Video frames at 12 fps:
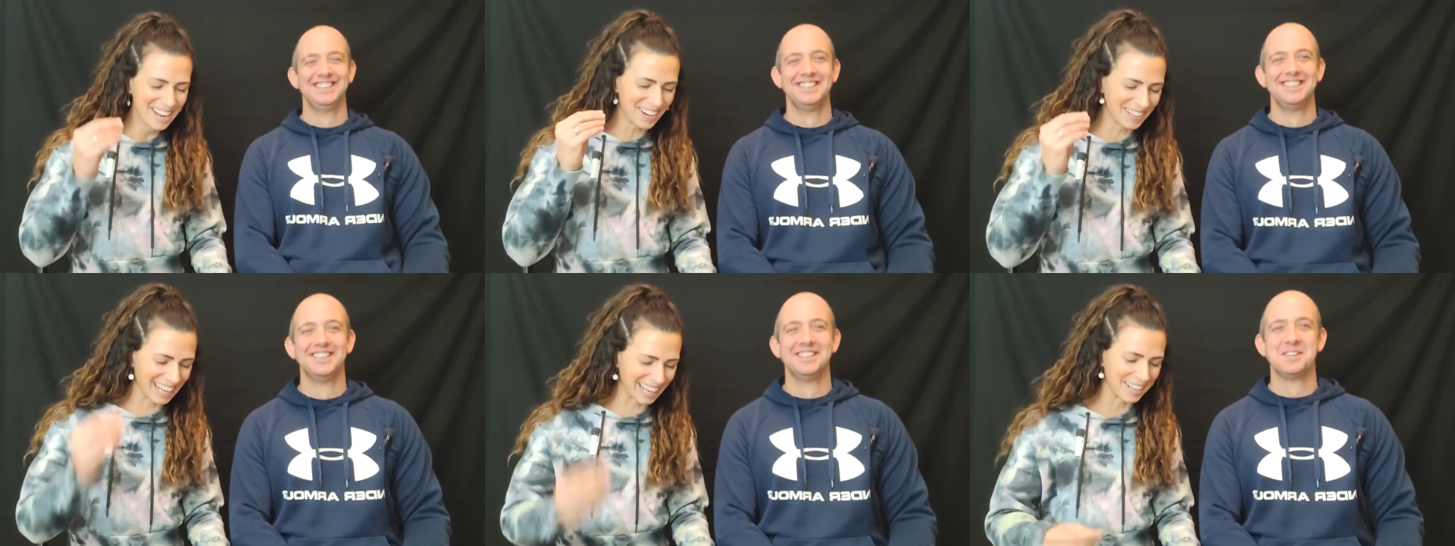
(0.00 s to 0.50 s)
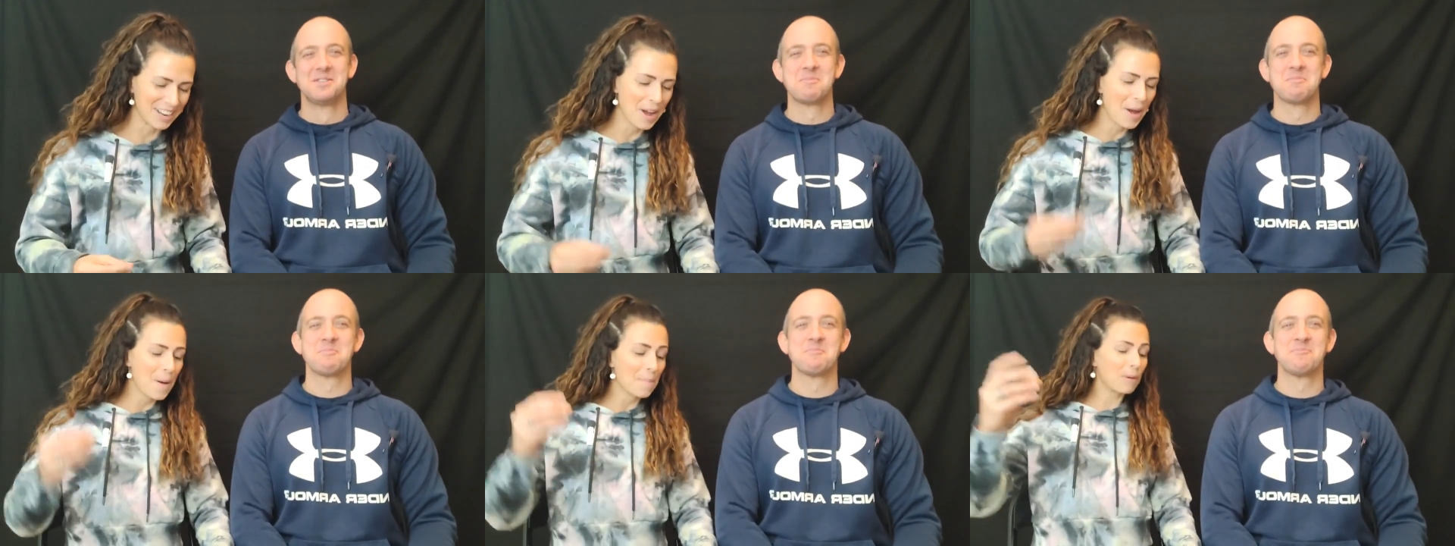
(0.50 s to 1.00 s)
Speaker 1: Okay,
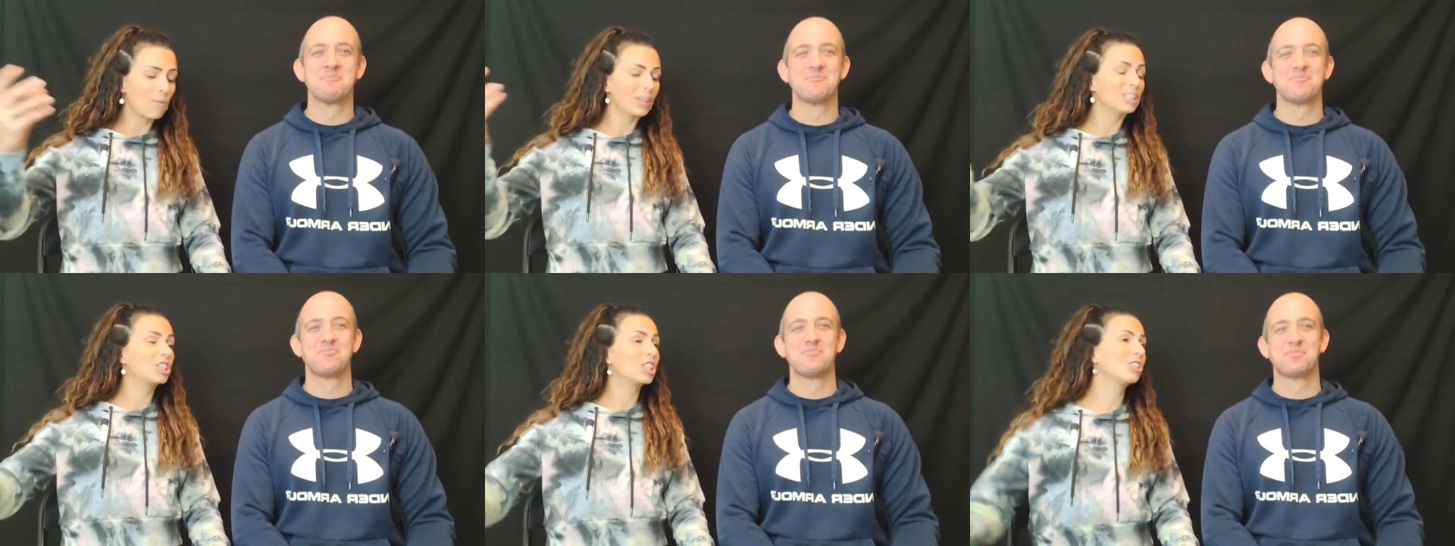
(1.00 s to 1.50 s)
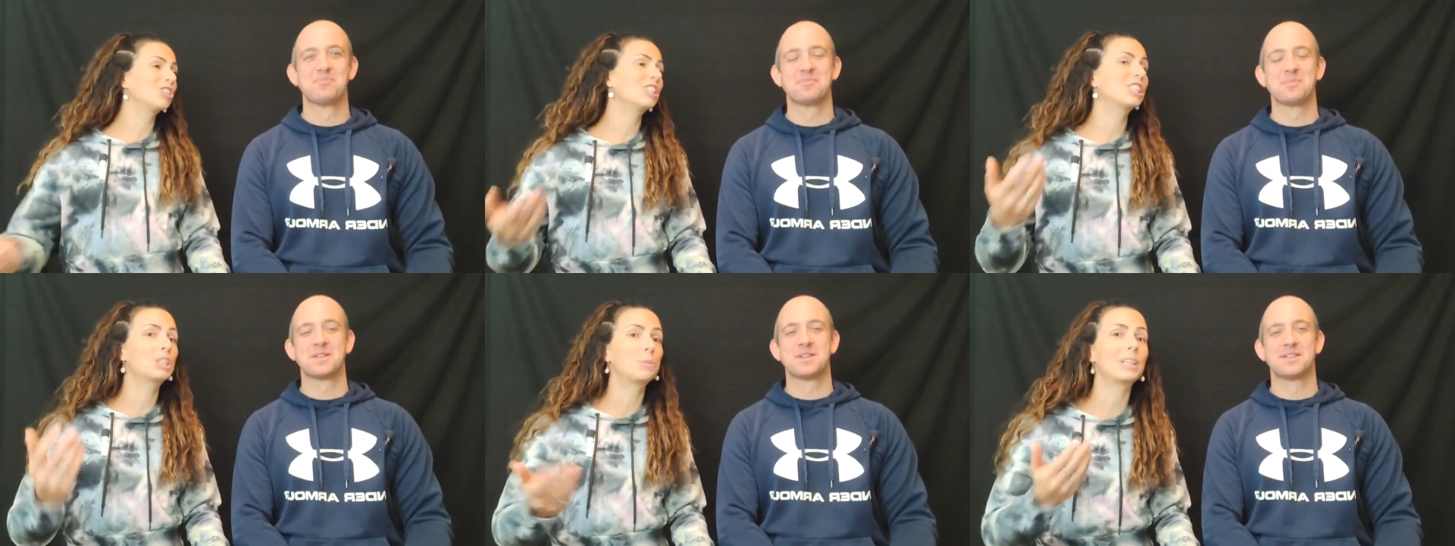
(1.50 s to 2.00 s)
but when children
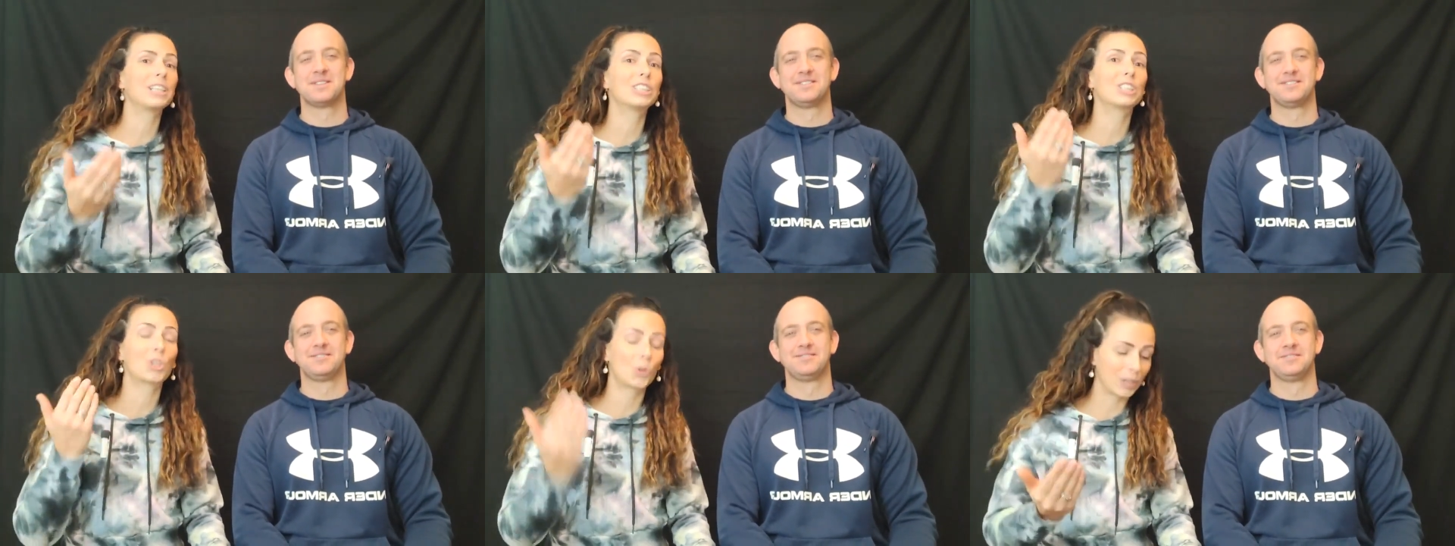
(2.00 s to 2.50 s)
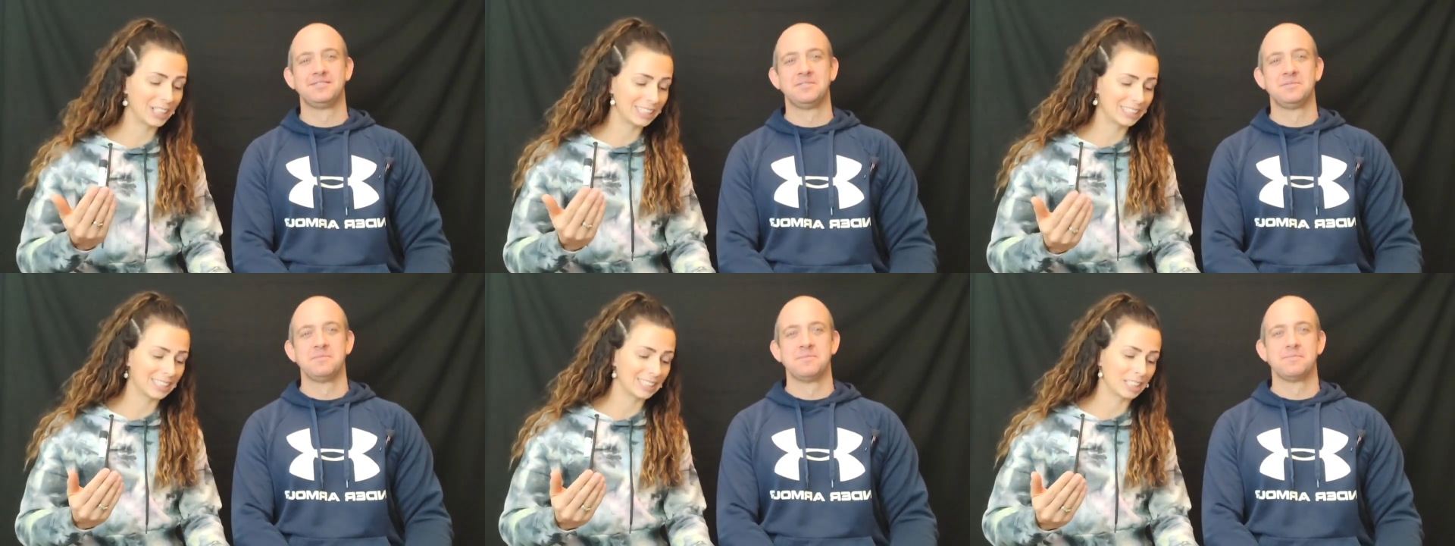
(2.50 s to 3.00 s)
experience
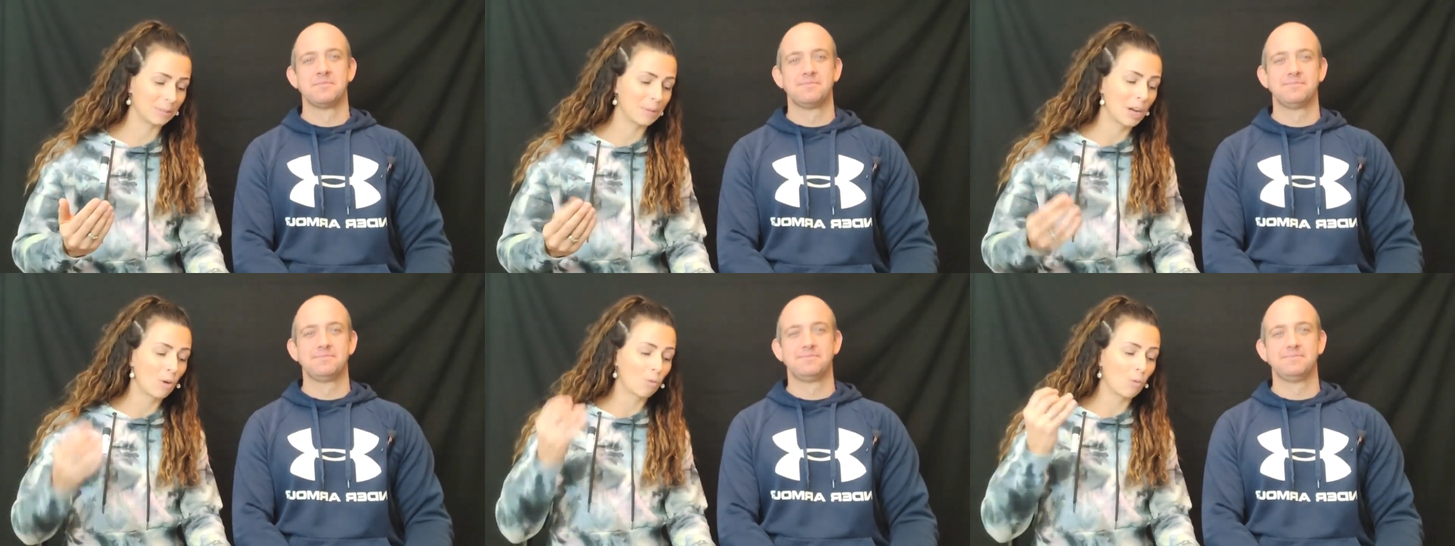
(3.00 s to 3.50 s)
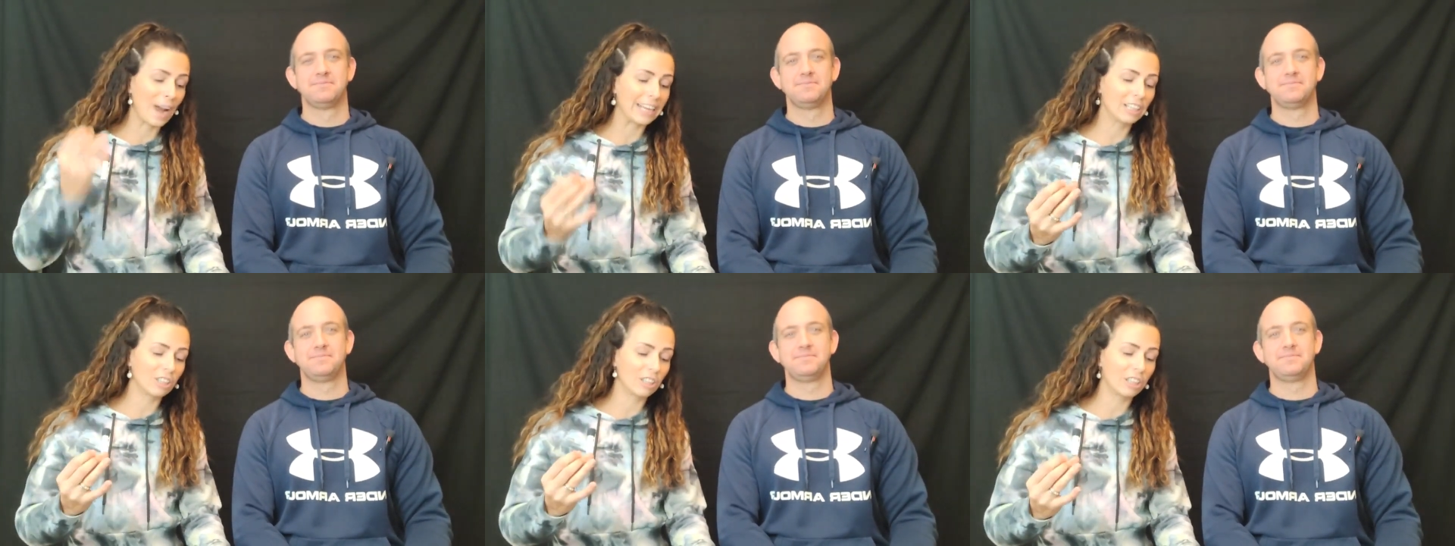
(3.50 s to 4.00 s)
criticism
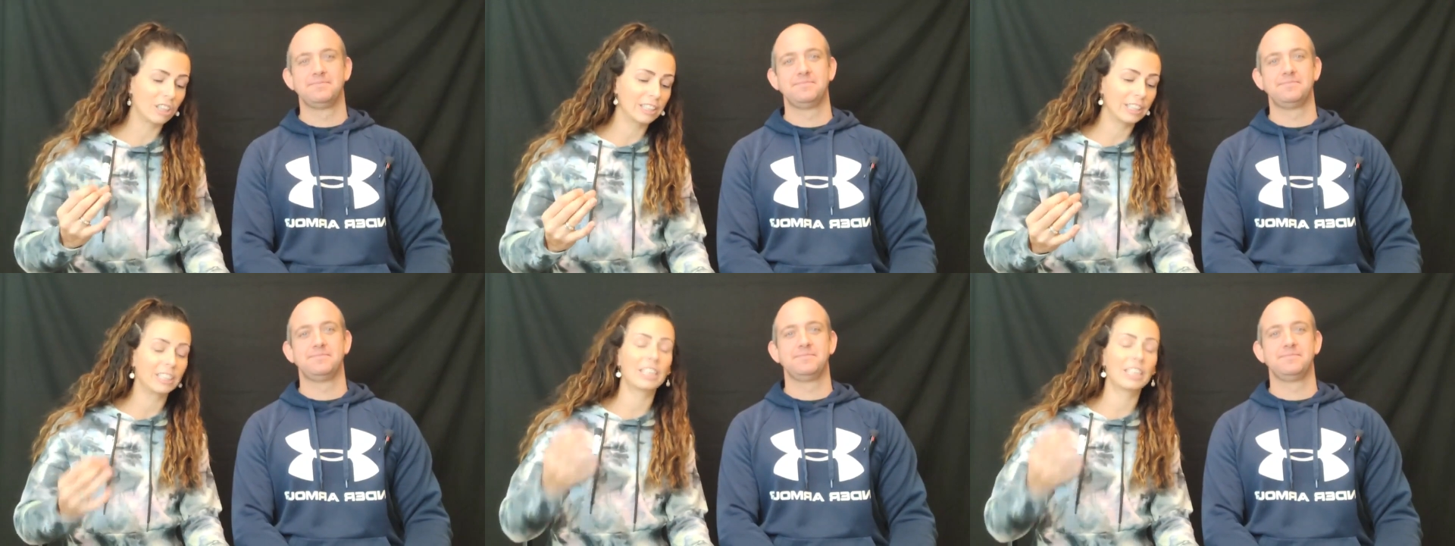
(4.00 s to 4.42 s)
regularly,